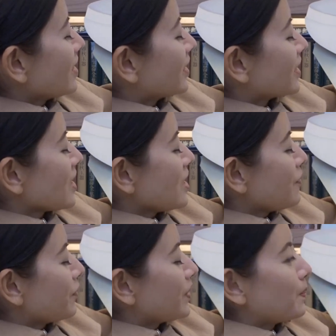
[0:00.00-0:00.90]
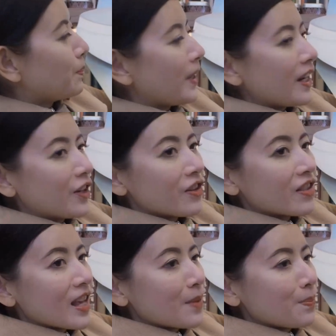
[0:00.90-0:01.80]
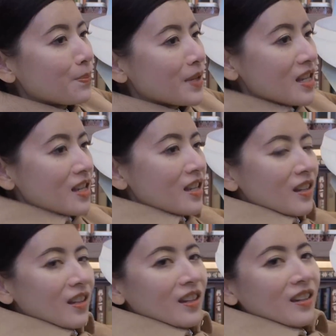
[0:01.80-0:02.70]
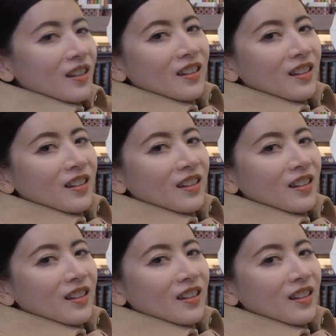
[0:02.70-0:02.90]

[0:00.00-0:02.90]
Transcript: is even bigger than me."